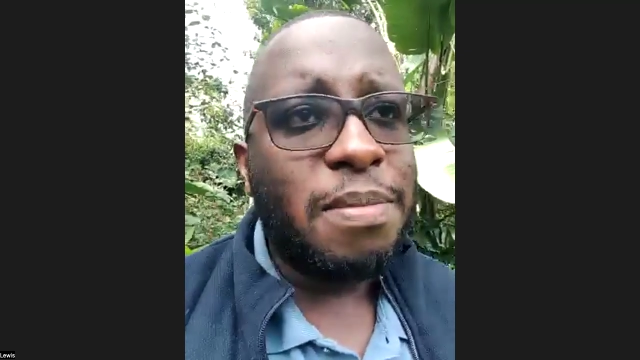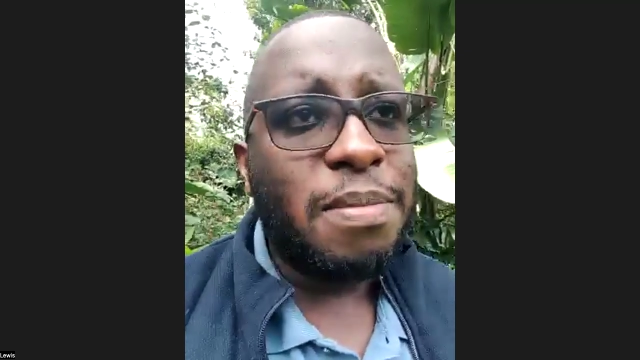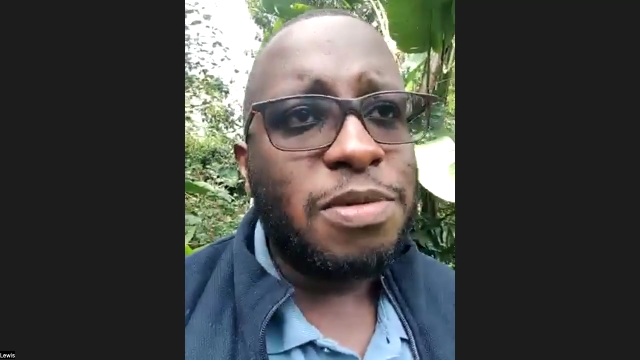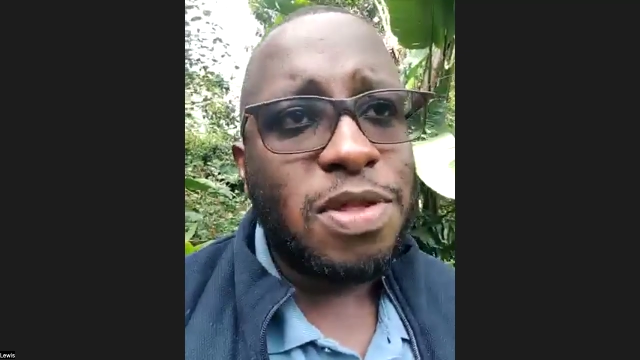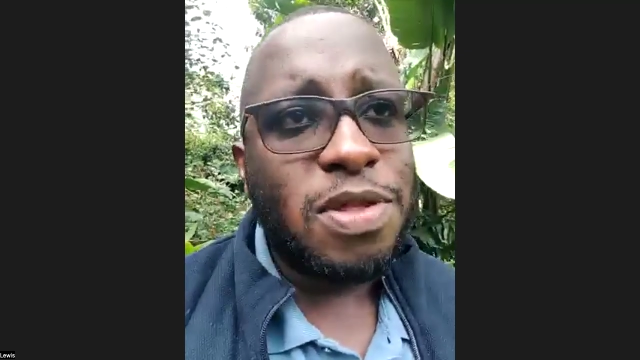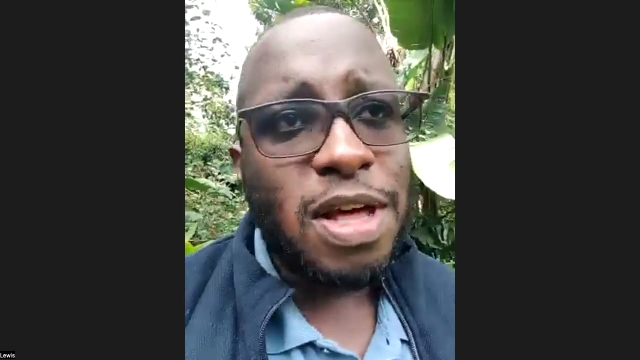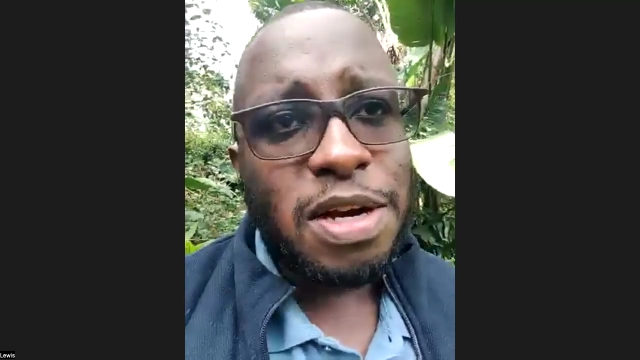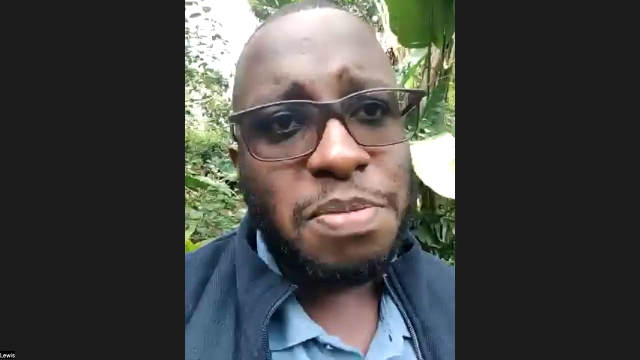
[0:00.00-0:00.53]

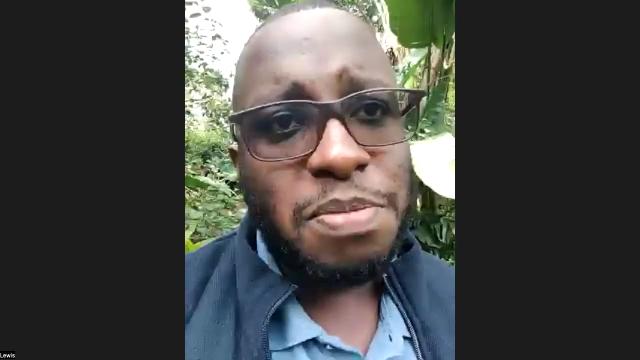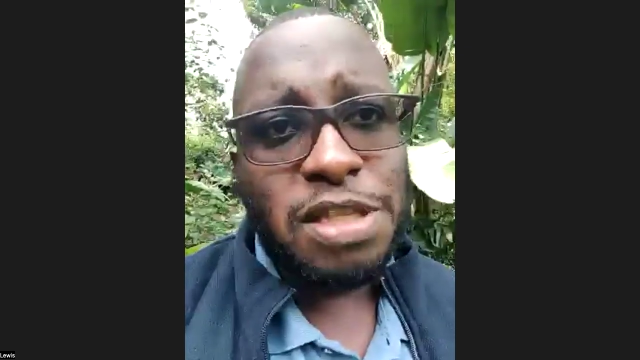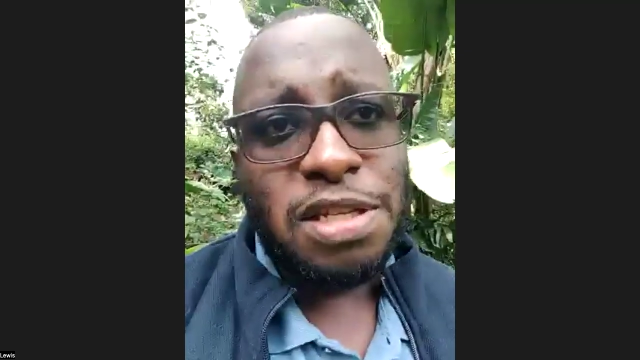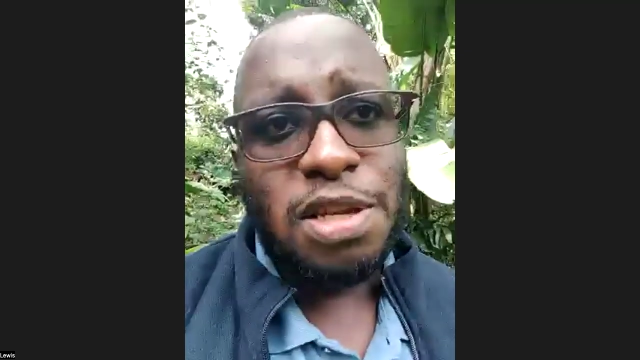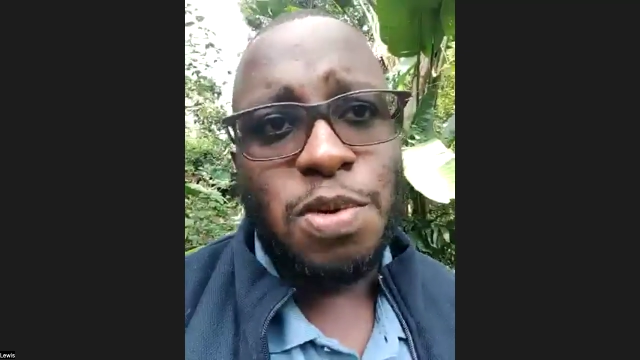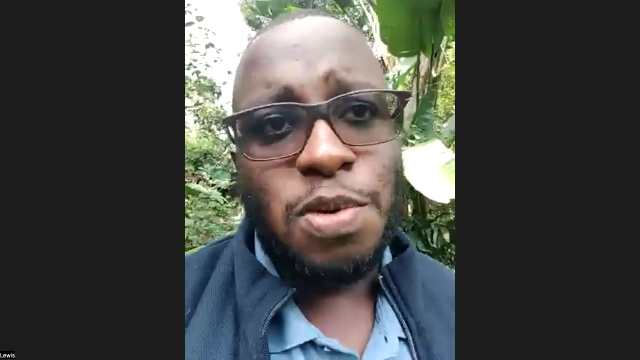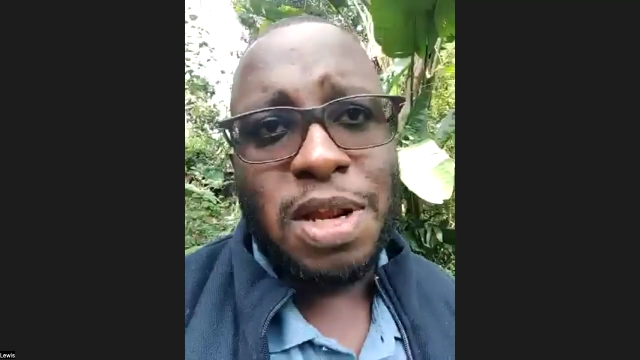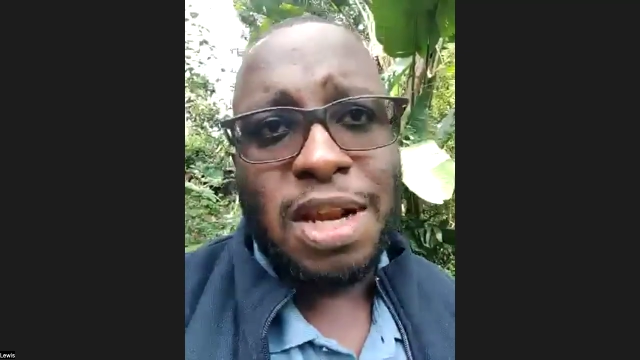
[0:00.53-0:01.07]
So that
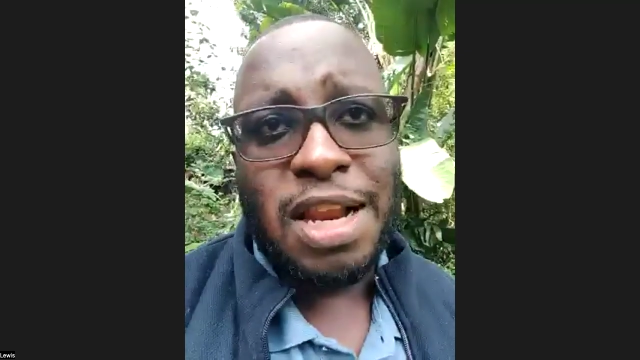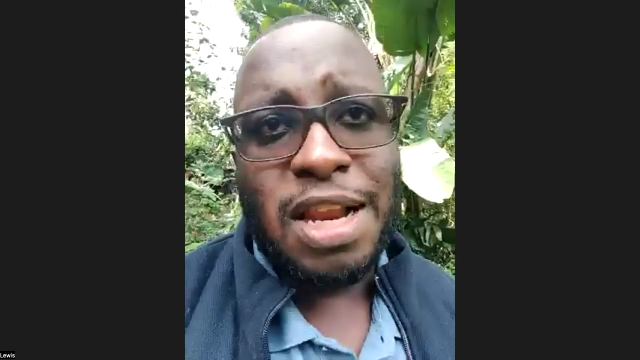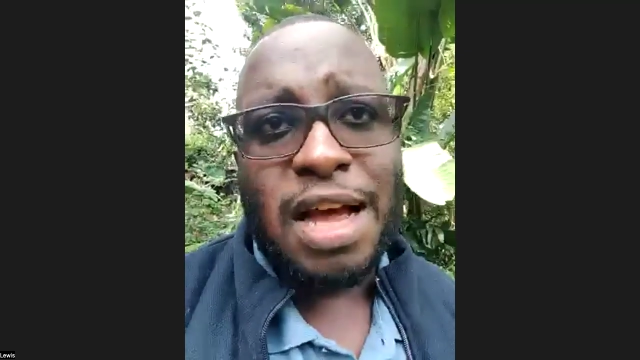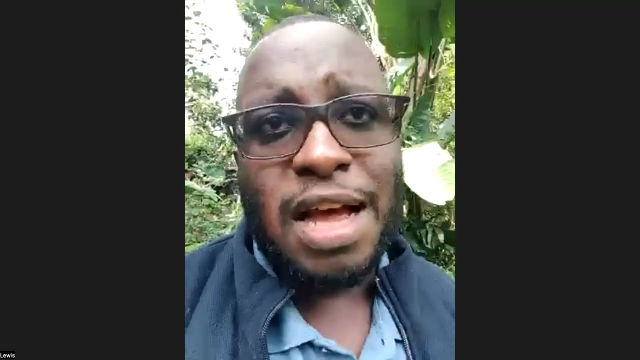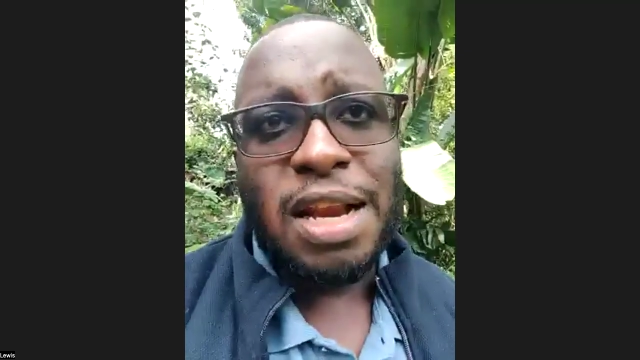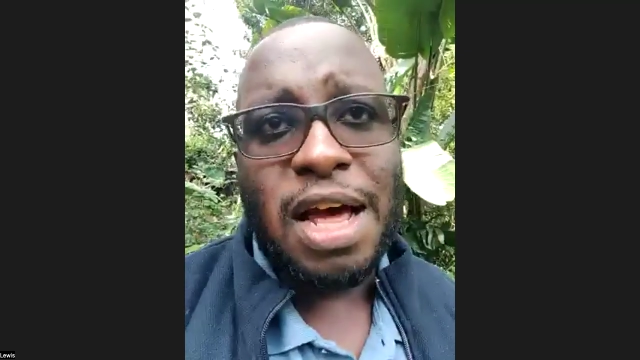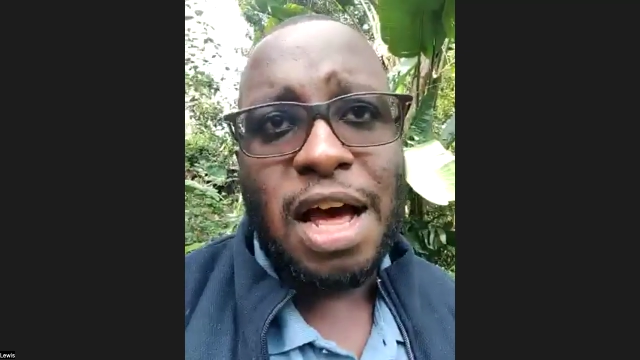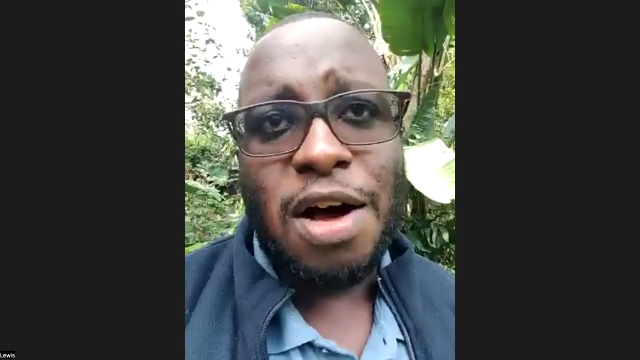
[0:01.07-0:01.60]
means you will
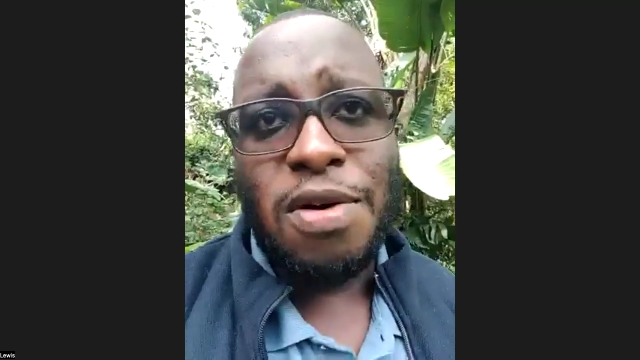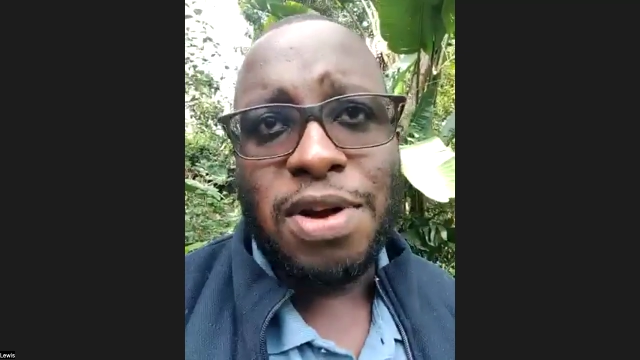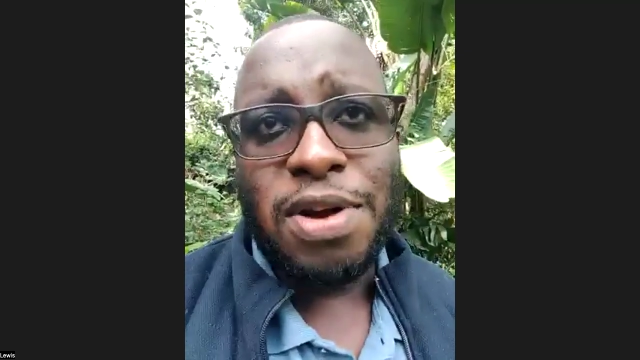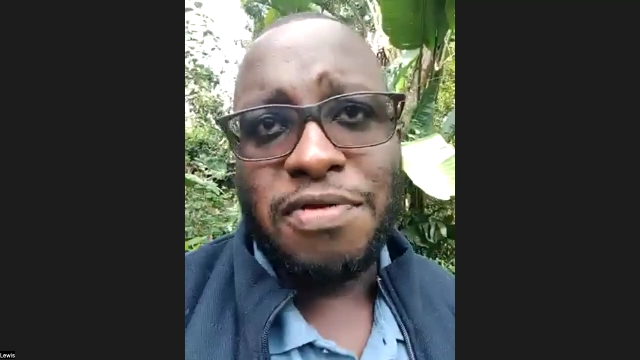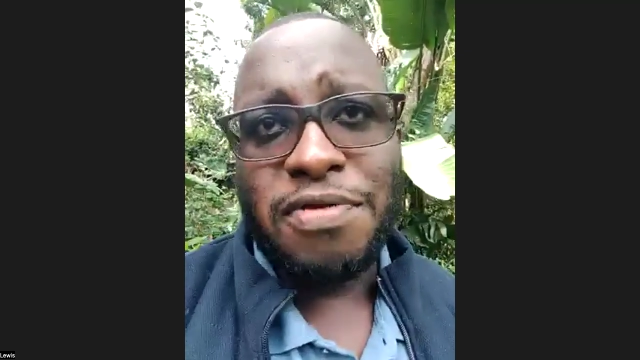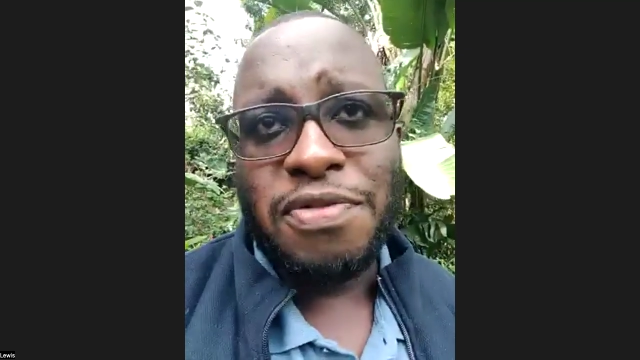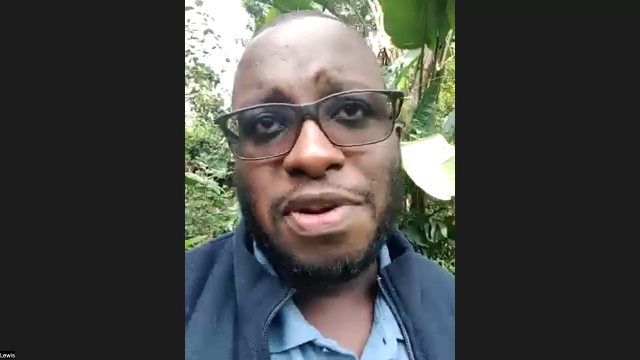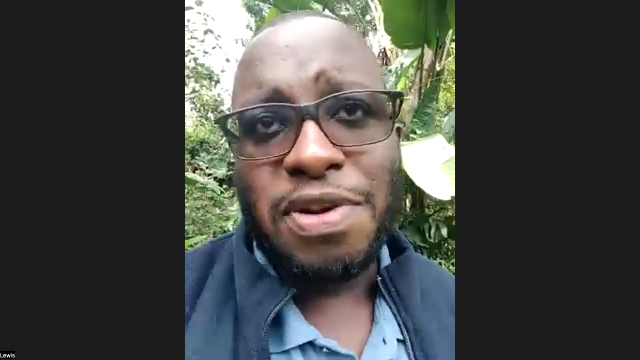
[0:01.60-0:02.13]
learn how
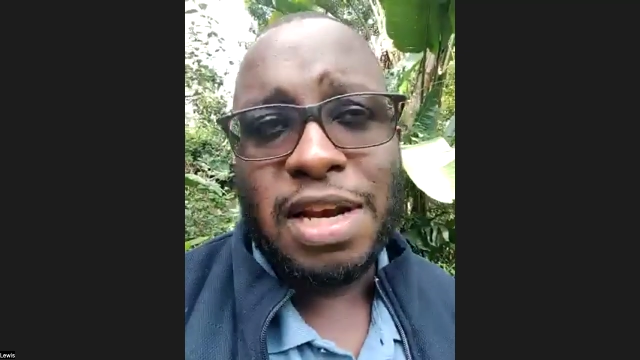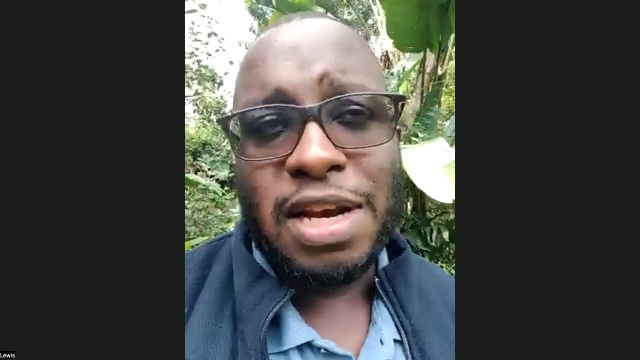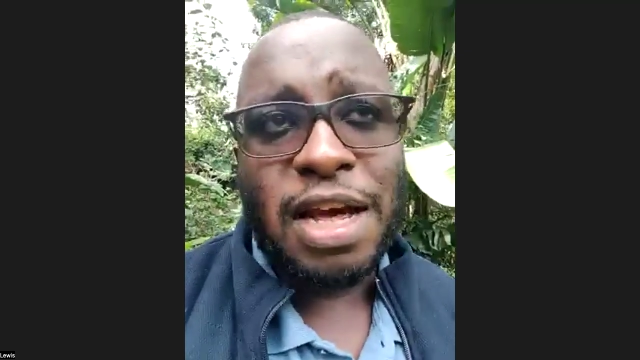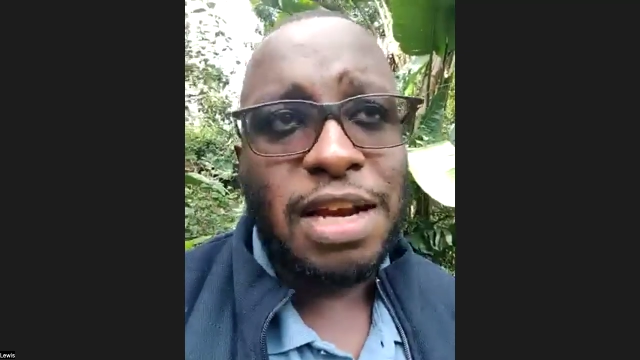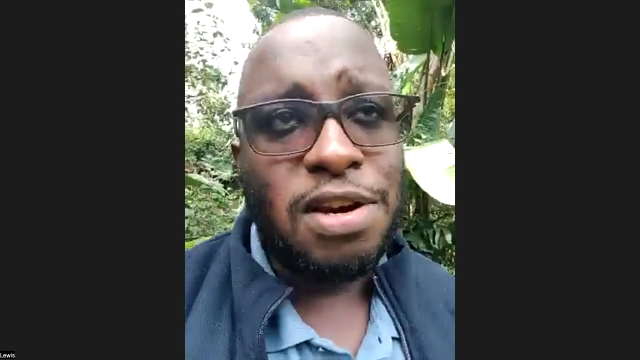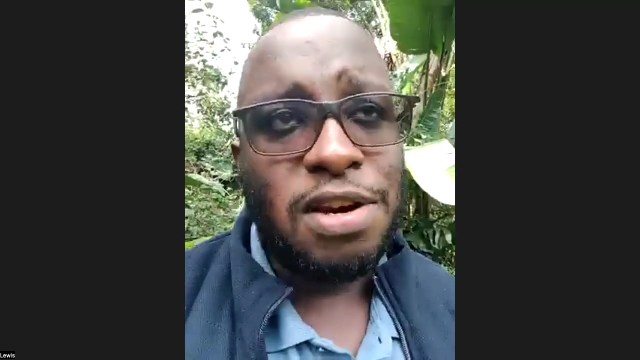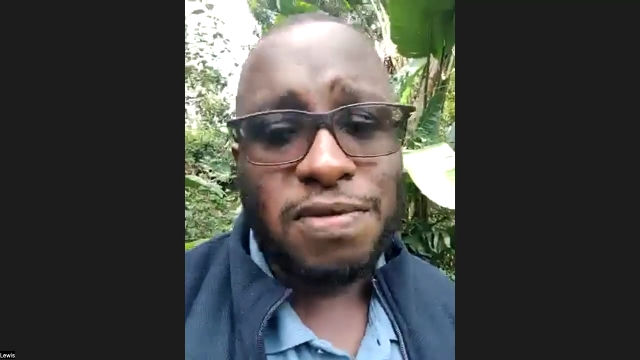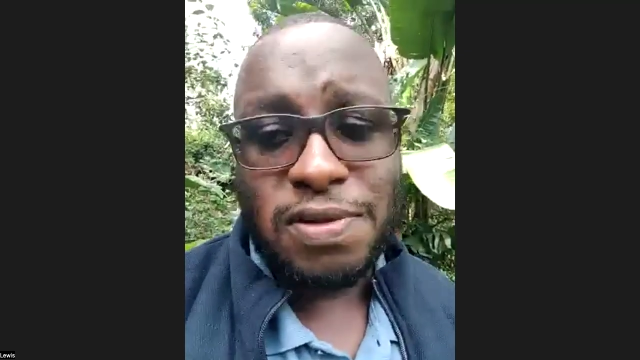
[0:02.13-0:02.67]
different
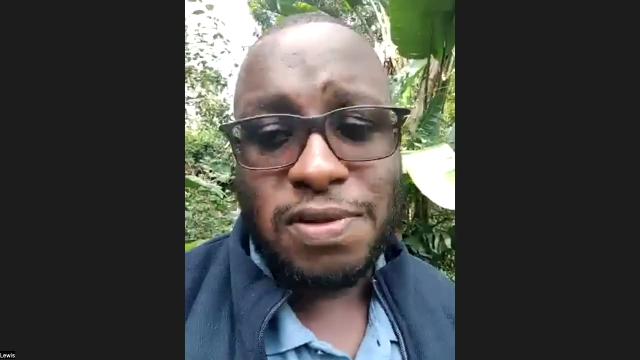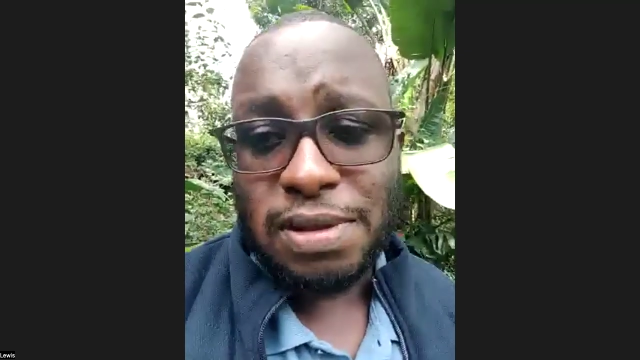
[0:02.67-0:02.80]
kind of